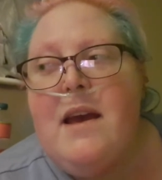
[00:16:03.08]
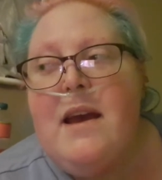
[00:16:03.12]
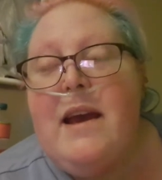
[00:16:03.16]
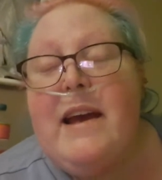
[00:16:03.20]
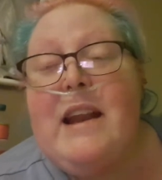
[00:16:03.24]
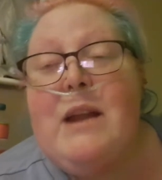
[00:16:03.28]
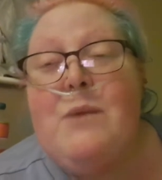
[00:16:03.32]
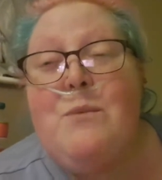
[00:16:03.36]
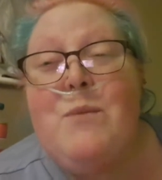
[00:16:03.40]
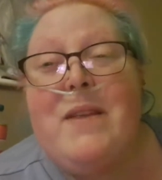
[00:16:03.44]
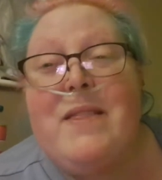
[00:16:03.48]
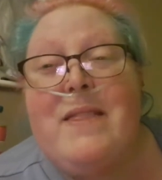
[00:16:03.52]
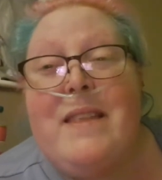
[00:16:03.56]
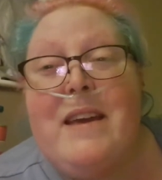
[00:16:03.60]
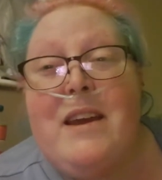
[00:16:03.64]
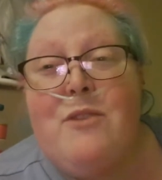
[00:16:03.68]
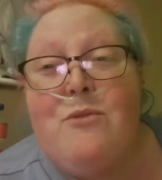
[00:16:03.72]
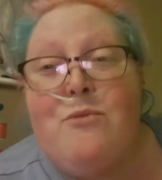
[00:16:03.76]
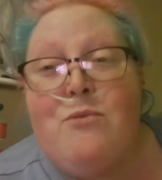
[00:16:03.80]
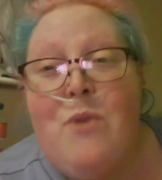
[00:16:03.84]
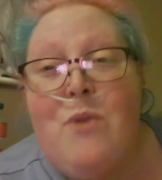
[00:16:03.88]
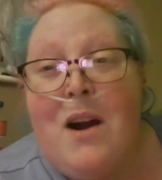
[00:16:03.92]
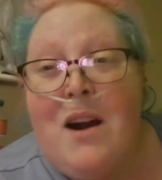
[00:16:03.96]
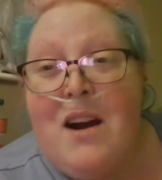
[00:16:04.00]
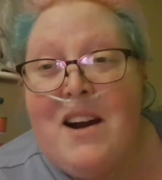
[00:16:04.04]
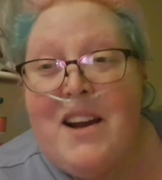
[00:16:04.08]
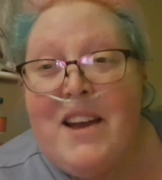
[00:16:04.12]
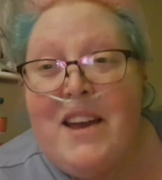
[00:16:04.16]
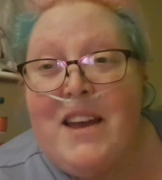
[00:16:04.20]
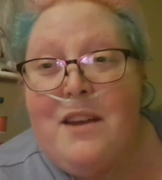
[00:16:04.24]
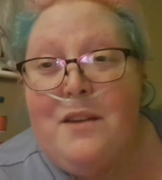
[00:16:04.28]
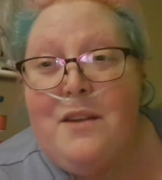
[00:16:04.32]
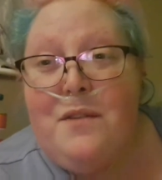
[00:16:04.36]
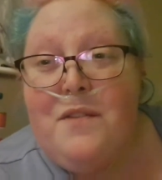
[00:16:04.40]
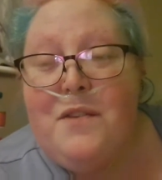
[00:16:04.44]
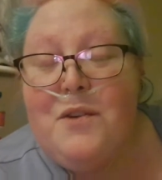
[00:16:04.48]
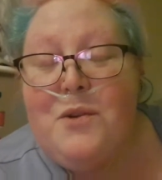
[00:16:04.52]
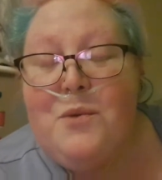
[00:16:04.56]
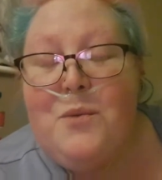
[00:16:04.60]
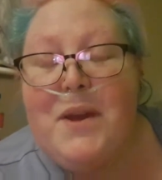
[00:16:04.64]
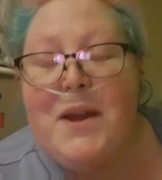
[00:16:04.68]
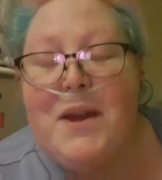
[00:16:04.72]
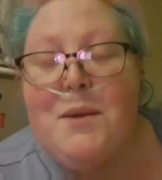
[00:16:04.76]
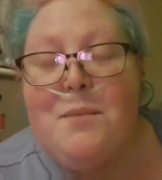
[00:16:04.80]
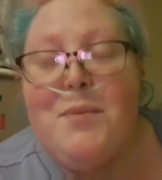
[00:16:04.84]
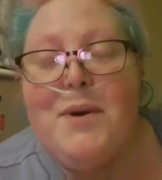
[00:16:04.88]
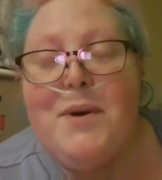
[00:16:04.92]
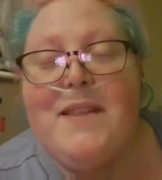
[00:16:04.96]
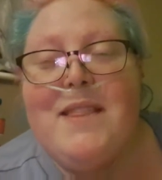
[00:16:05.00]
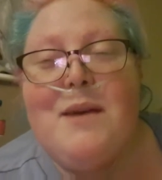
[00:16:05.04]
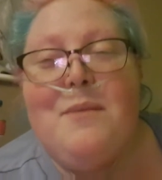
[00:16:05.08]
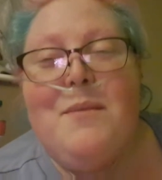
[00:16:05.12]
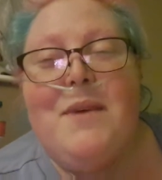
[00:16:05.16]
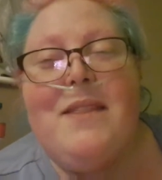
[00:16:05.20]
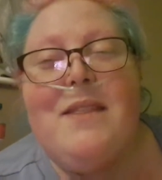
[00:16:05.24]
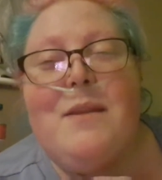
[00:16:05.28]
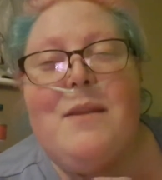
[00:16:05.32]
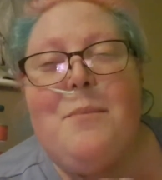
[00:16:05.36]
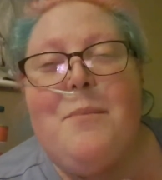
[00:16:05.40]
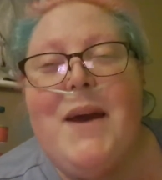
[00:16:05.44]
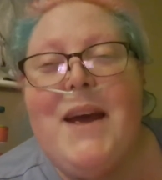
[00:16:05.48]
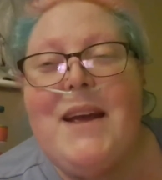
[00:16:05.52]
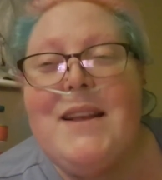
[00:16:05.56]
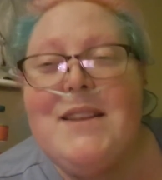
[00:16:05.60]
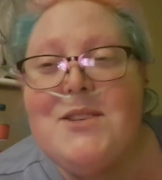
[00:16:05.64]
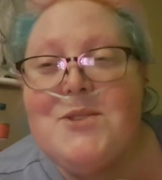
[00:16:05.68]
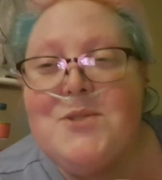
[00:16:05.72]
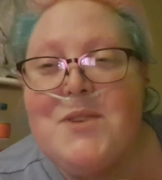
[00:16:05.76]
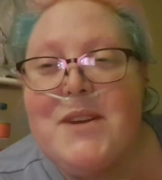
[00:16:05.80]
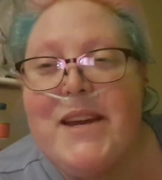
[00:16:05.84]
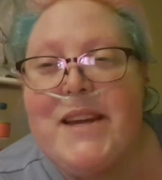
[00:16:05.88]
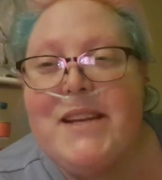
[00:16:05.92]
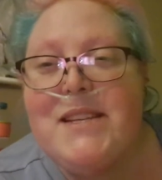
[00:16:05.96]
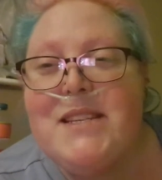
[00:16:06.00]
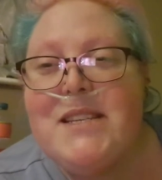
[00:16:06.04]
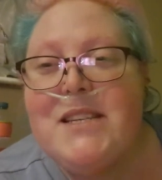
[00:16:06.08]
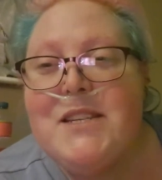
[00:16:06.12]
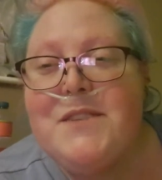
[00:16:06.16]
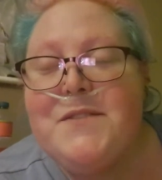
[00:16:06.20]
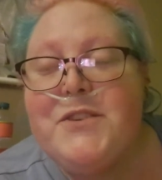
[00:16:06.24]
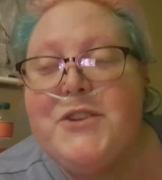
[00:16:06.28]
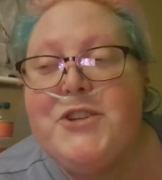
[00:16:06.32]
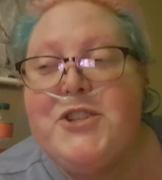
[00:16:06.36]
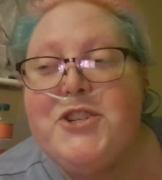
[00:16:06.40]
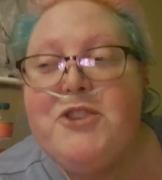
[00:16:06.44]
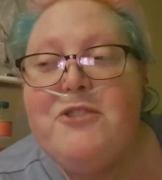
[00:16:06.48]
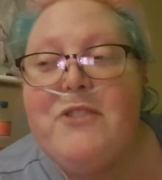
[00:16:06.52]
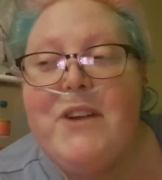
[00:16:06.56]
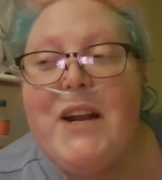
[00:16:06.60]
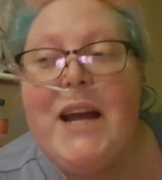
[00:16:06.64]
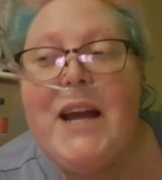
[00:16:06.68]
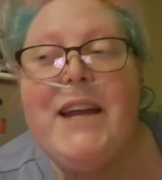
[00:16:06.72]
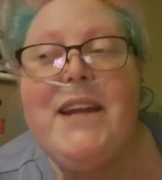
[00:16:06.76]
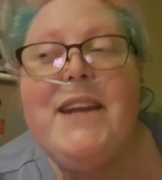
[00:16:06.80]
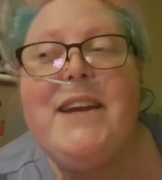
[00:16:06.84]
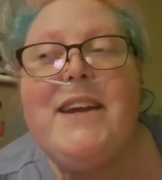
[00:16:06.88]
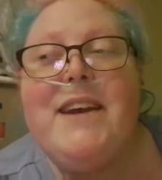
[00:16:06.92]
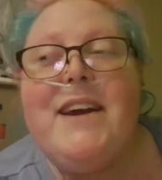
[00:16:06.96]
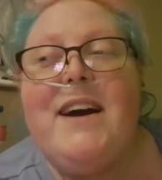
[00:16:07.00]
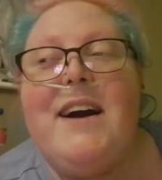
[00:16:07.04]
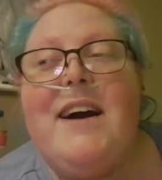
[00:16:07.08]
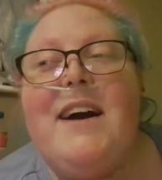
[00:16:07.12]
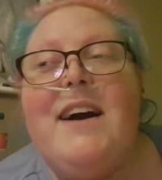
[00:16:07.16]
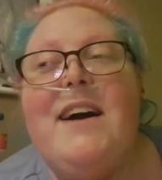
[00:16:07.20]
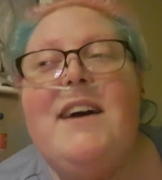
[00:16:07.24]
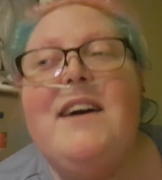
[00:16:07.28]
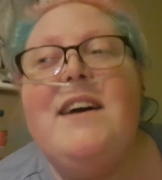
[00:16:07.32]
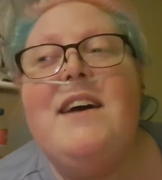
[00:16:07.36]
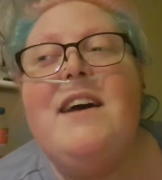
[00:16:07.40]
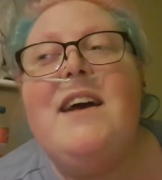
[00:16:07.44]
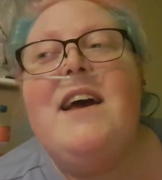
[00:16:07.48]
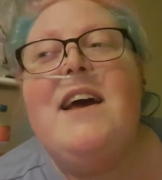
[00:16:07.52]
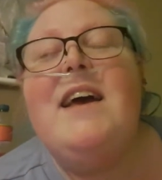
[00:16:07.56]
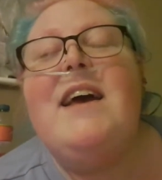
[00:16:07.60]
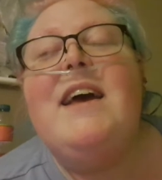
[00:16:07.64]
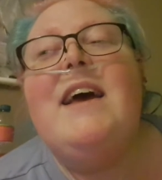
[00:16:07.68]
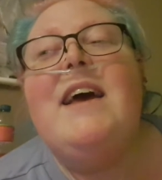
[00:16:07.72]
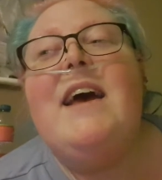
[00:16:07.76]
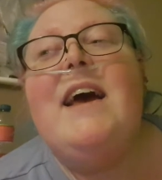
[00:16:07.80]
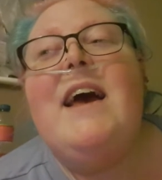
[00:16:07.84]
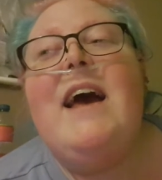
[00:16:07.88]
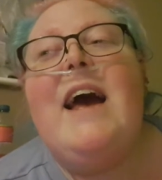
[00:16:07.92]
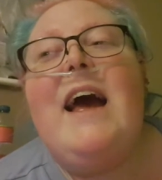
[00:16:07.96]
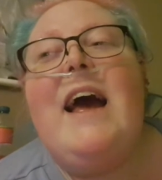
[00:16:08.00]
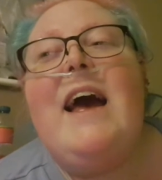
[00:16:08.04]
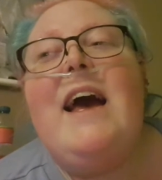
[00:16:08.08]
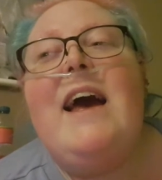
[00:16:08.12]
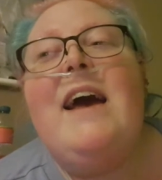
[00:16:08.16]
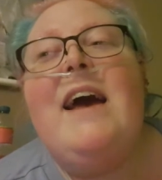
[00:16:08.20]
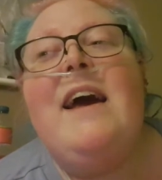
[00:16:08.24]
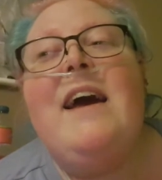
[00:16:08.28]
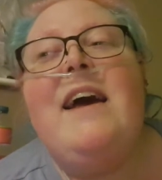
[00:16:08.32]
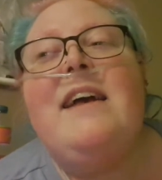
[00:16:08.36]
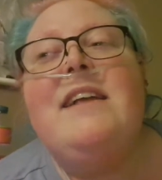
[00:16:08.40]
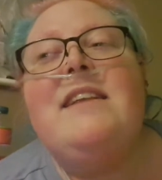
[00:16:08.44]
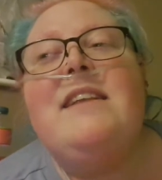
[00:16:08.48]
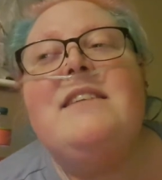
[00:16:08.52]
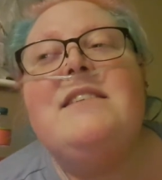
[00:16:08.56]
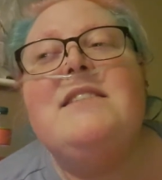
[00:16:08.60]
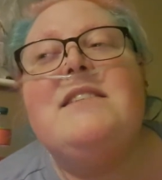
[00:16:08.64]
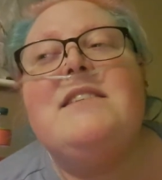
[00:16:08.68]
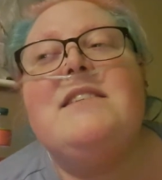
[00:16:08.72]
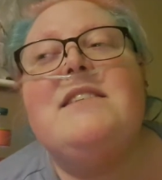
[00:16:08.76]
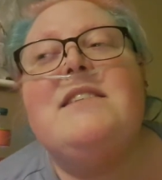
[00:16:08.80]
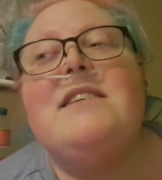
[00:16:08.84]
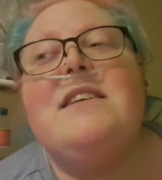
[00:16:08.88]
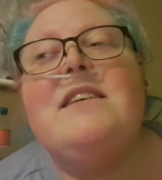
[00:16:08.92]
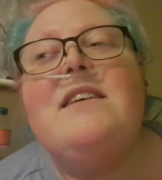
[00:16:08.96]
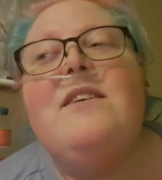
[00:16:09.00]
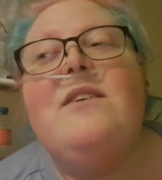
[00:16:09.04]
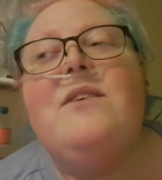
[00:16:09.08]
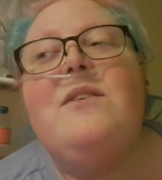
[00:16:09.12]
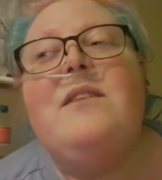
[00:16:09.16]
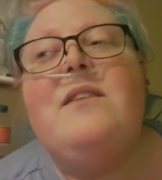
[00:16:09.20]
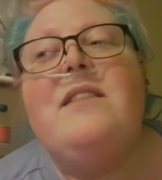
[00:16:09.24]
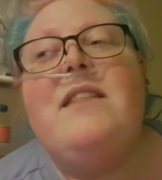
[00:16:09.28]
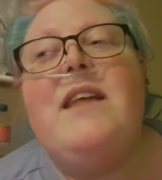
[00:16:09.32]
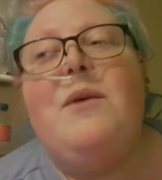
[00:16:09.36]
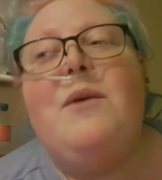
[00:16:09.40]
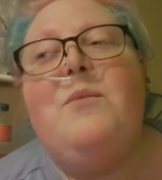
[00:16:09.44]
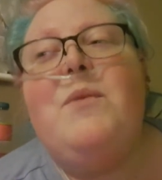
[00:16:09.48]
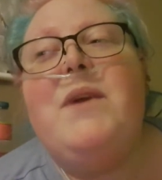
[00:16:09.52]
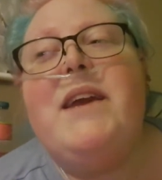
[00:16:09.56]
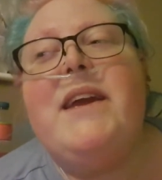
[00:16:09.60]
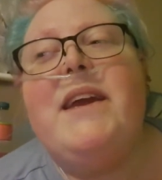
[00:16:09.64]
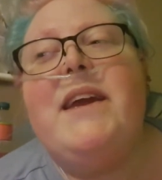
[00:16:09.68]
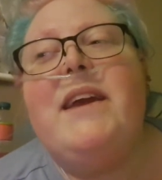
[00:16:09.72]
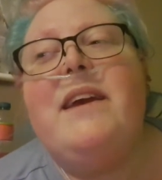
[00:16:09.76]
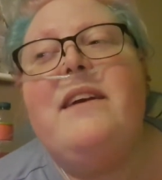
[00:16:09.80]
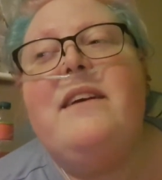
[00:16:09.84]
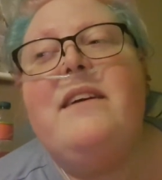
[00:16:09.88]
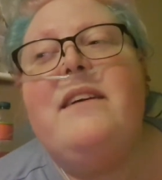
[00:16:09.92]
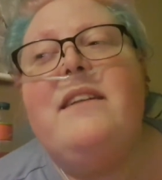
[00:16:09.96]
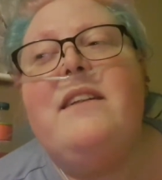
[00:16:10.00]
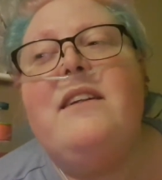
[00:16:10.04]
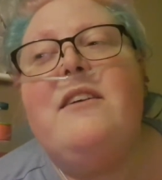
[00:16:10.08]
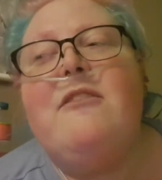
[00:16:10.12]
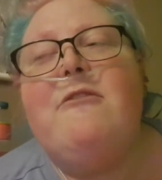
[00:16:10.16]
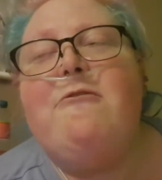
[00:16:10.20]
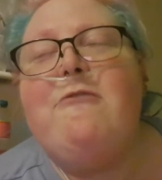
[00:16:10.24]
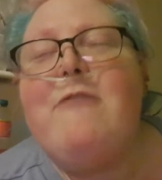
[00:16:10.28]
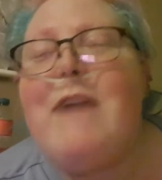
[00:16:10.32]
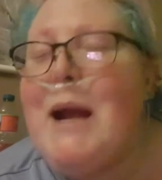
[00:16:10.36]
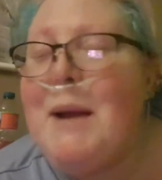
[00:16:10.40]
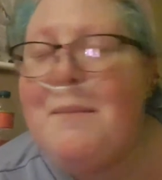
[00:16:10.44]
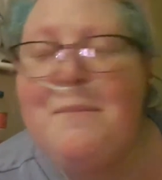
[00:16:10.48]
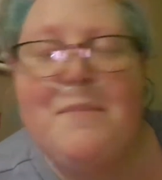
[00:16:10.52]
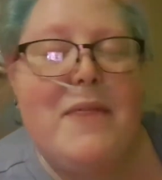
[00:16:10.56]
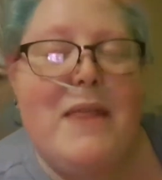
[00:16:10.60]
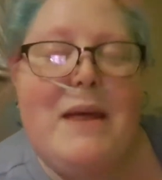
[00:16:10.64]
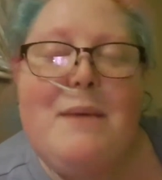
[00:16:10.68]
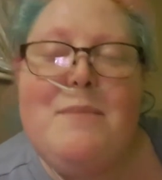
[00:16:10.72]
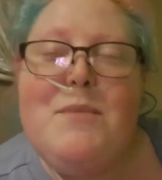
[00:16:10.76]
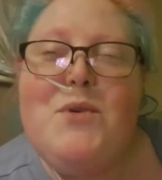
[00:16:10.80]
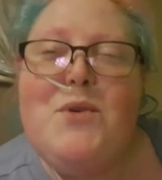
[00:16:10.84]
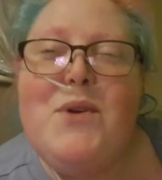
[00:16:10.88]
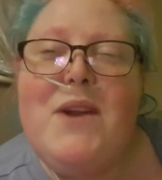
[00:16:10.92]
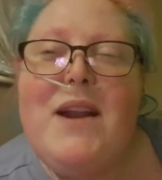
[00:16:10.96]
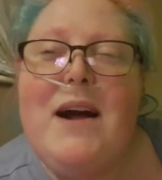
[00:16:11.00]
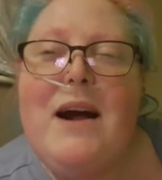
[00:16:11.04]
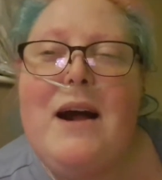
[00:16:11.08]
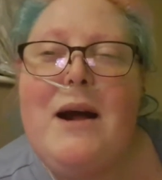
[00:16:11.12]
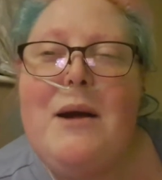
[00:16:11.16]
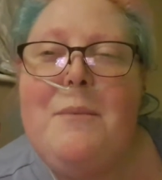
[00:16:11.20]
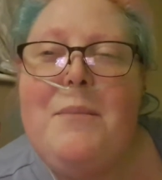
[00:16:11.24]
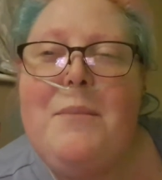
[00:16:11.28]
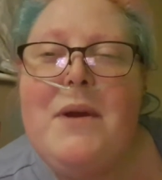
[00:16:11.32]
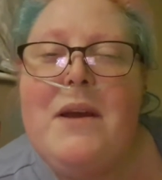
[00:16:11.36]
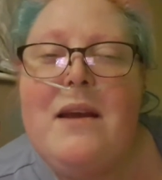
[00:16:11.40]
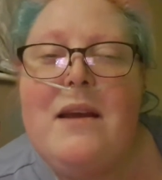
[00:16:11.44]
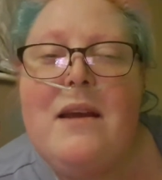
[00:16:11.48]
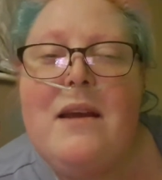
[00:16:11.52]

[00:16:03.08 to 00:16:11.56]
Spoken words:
And then when they arrive, we can put them in the pencil cases for Sri Lanka. And then we can wrap them all up.